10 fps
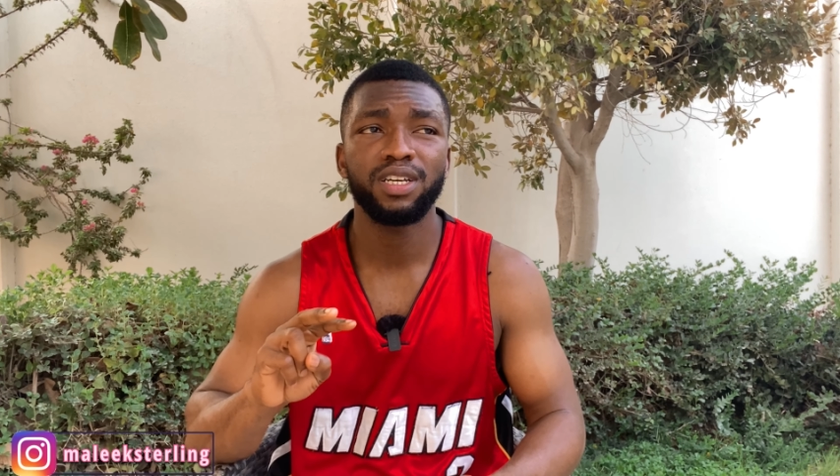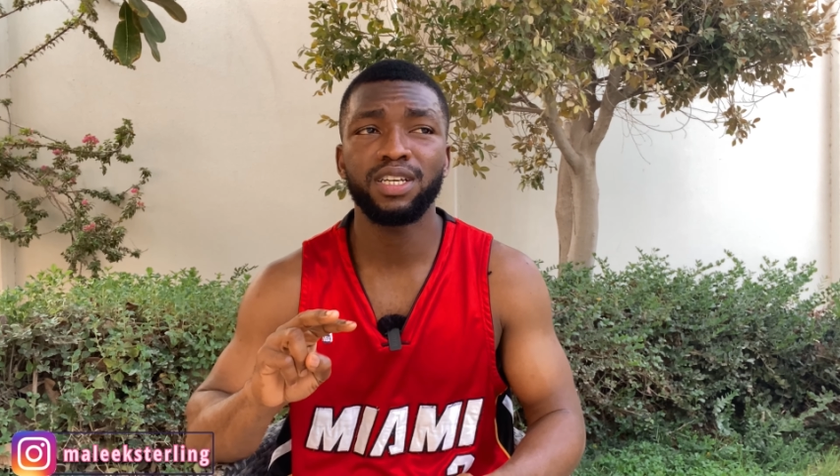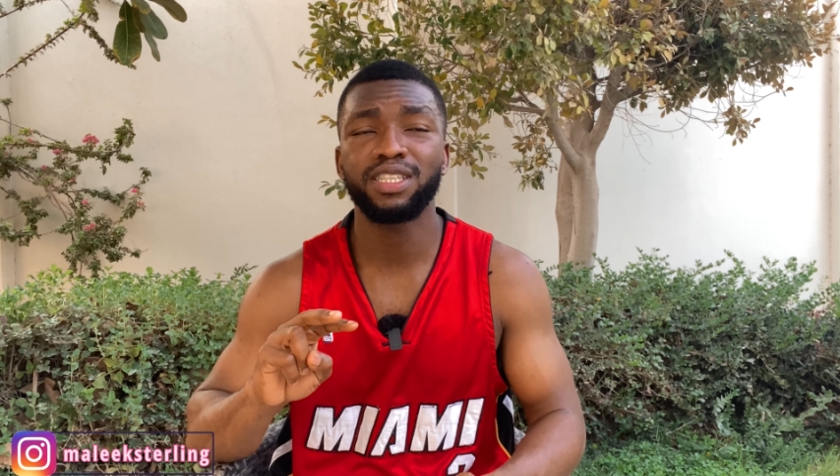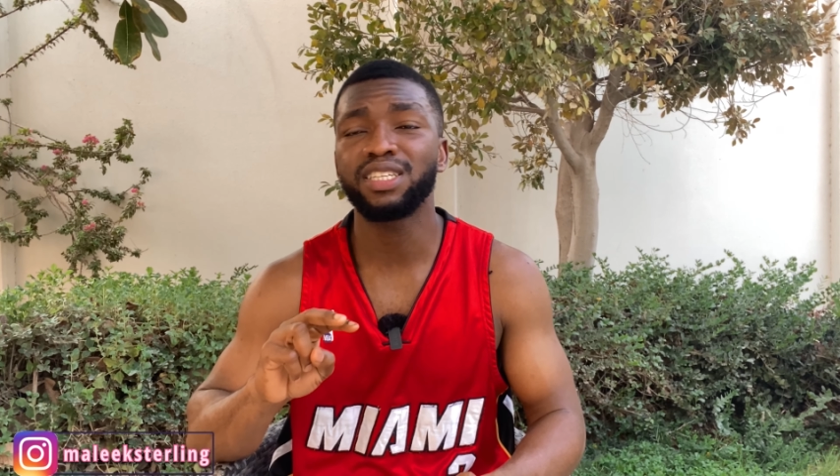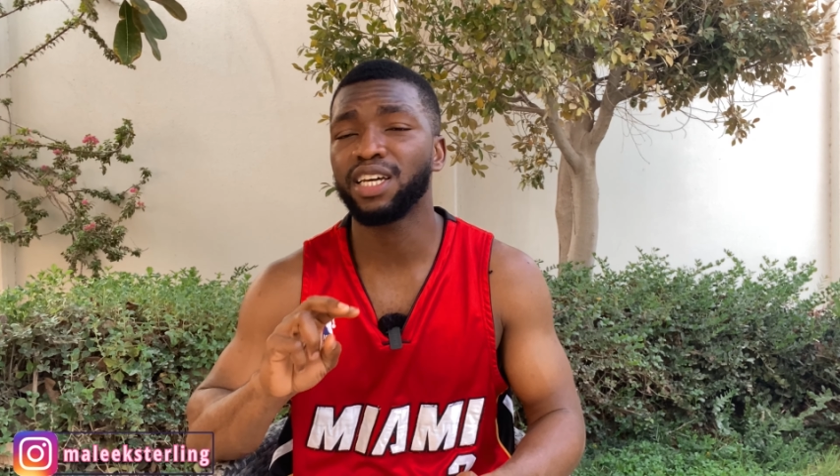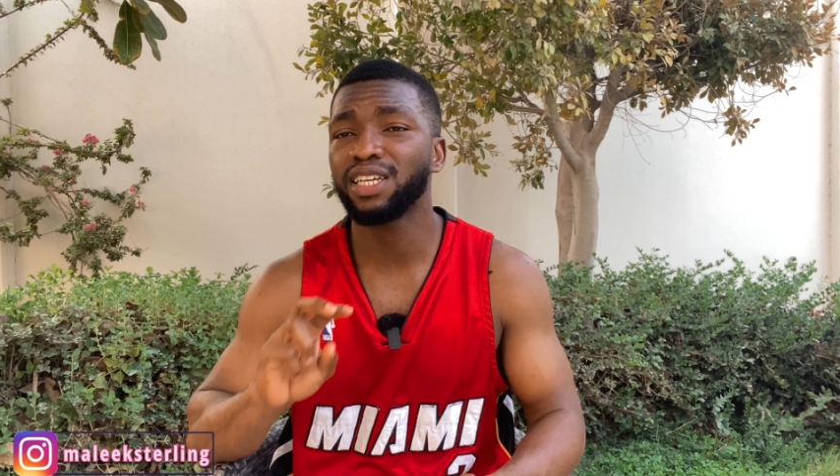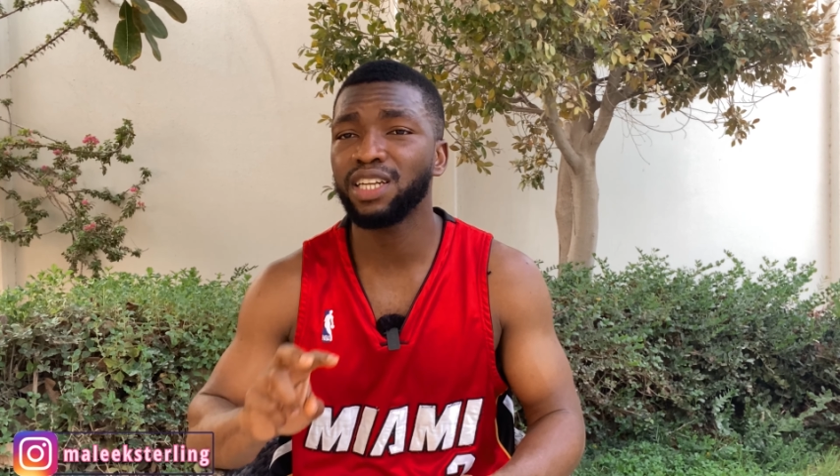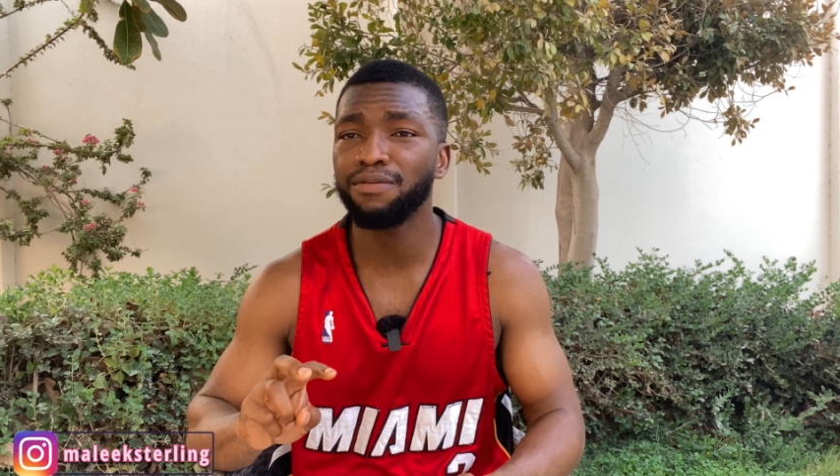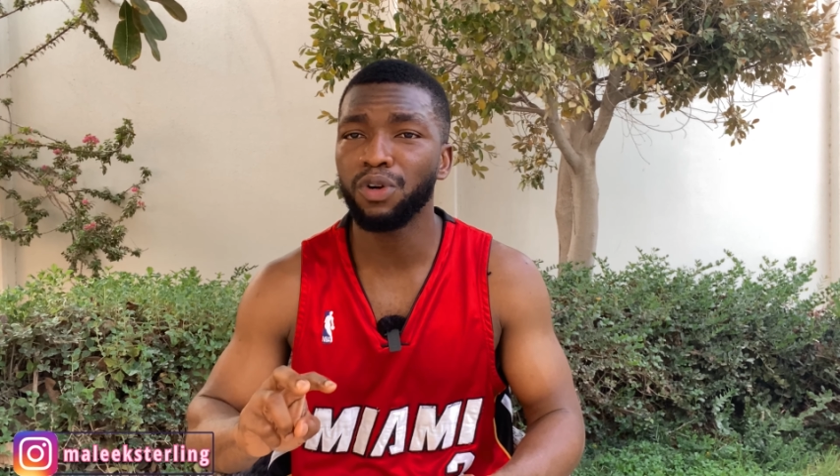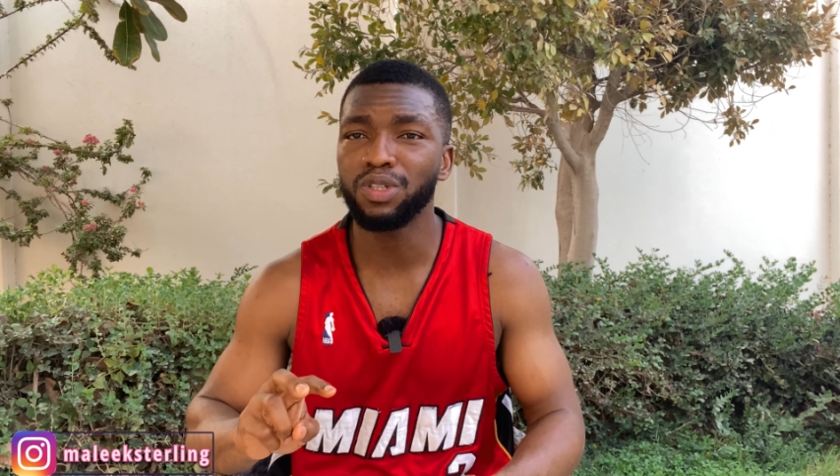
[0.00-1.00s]
is the
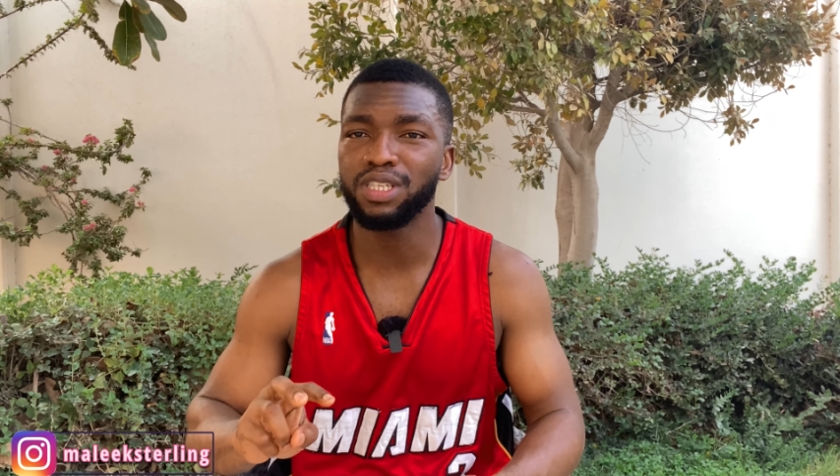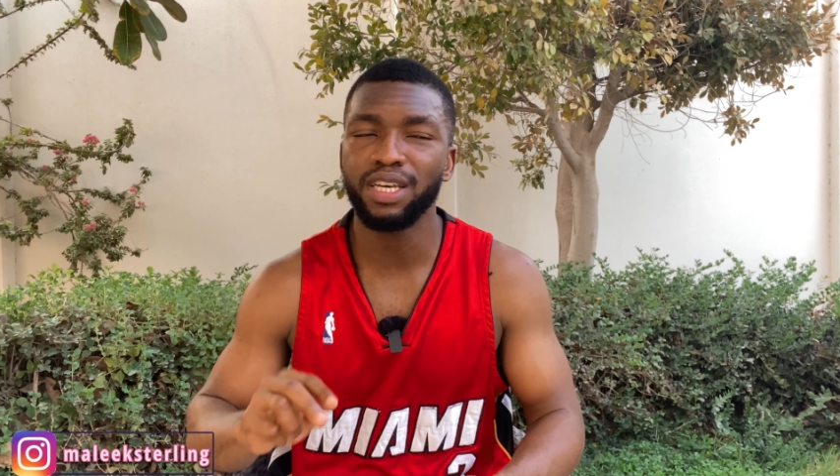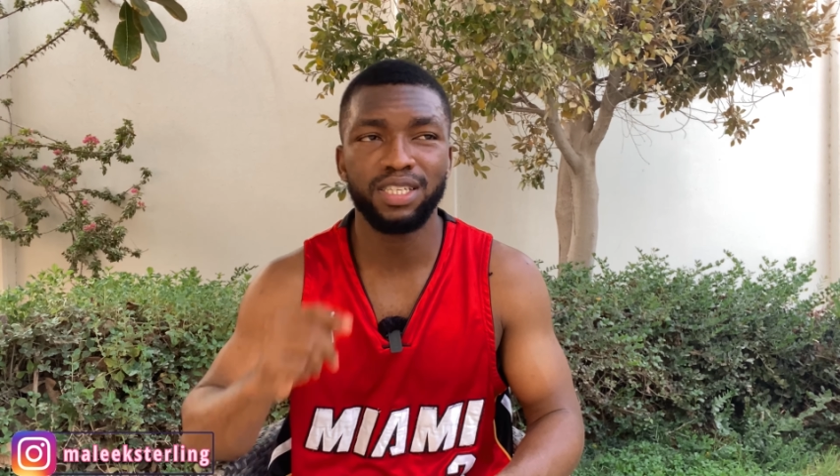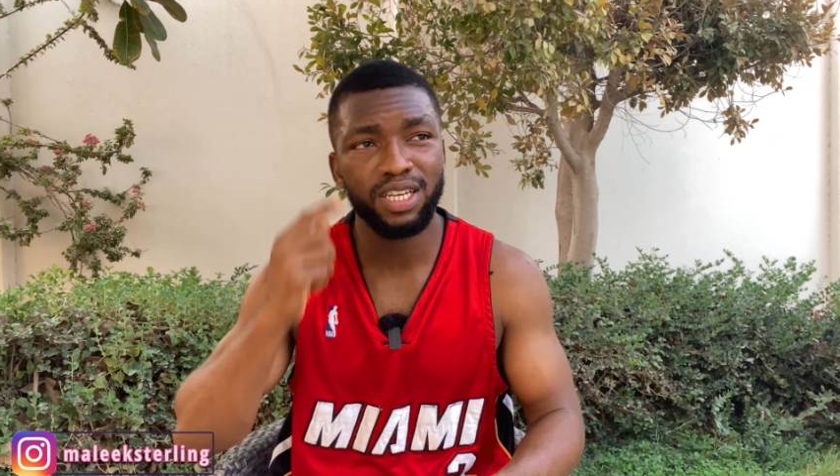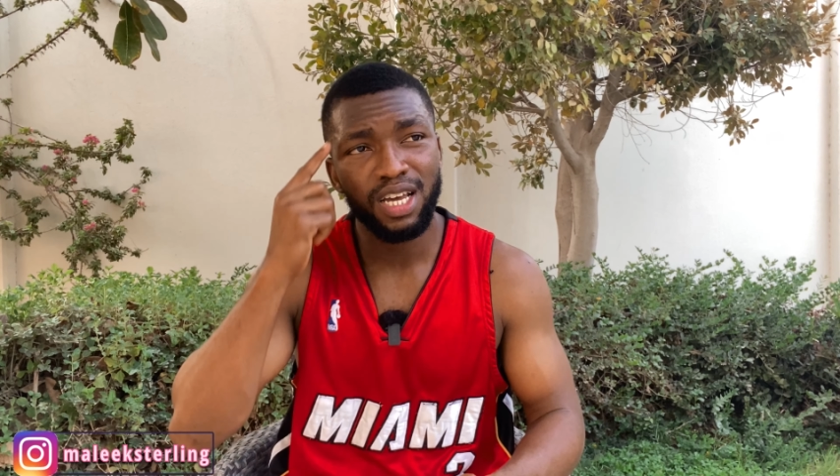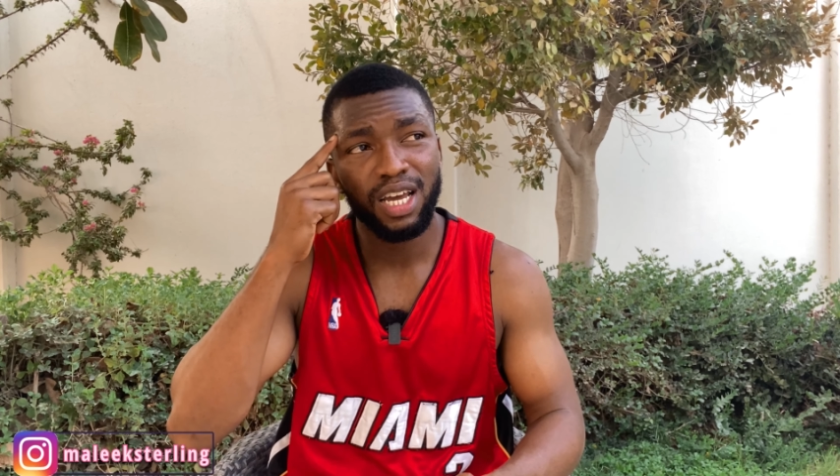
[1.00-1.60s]
international volunteers.